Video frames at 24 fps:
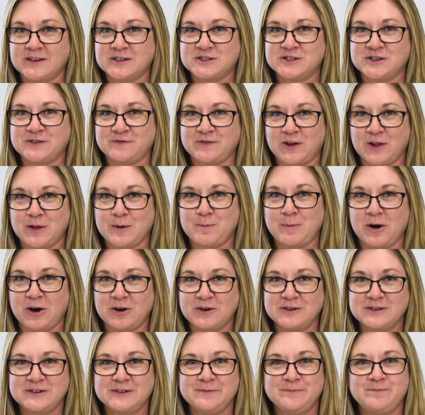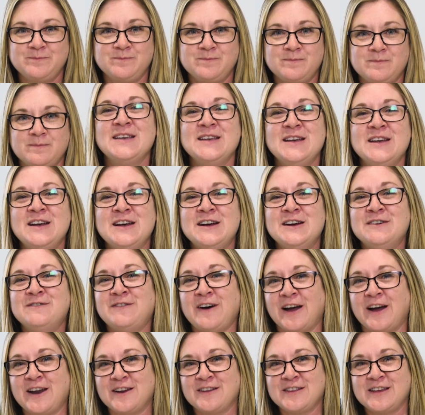is to fall apart.
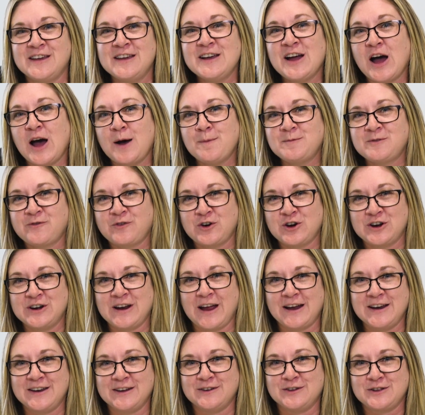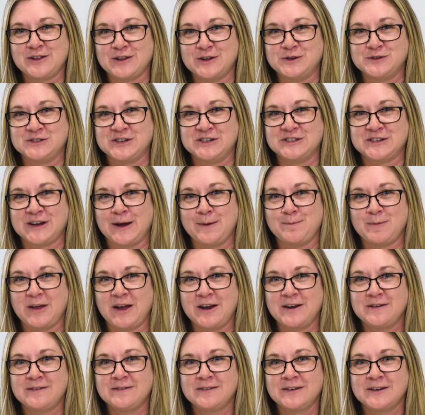Finally, opt for an ideal closing
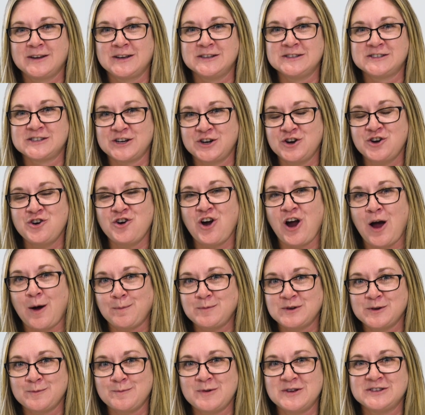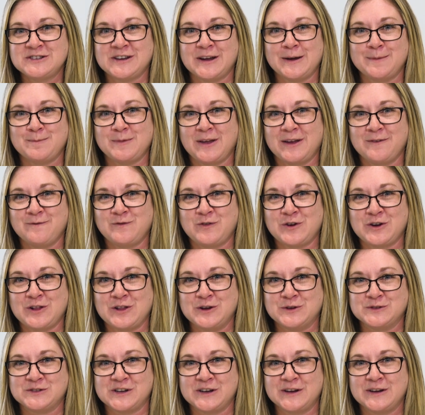timeline. Consider your optimal timeline for
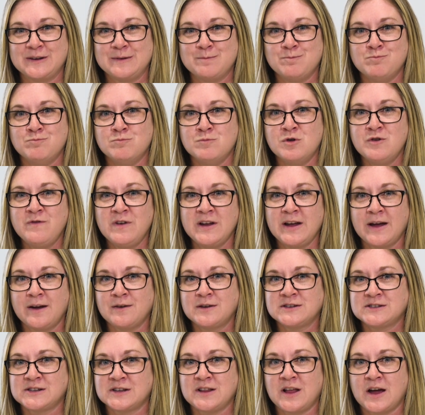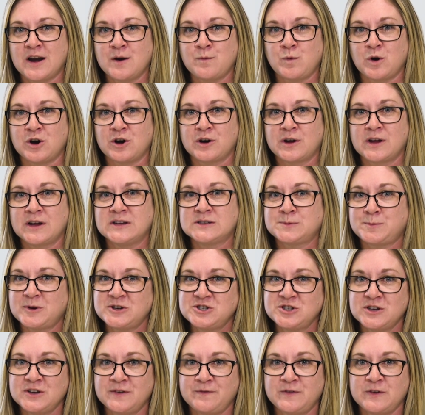closing. Moving out is a lot of work,
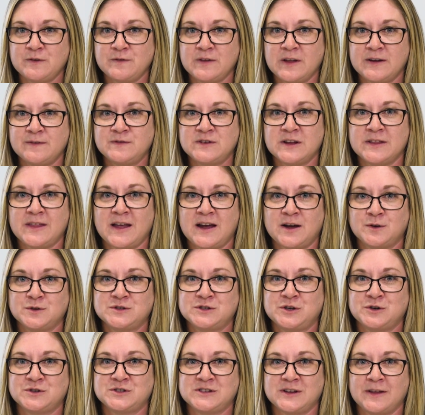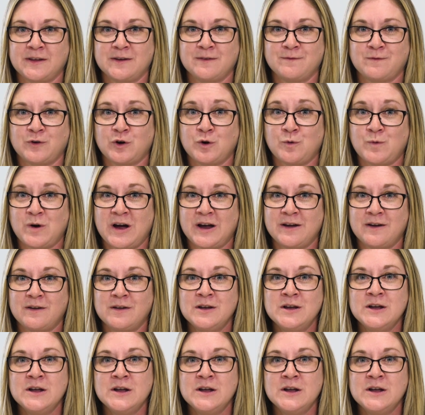especially if you've lived in the house you're selling for a while,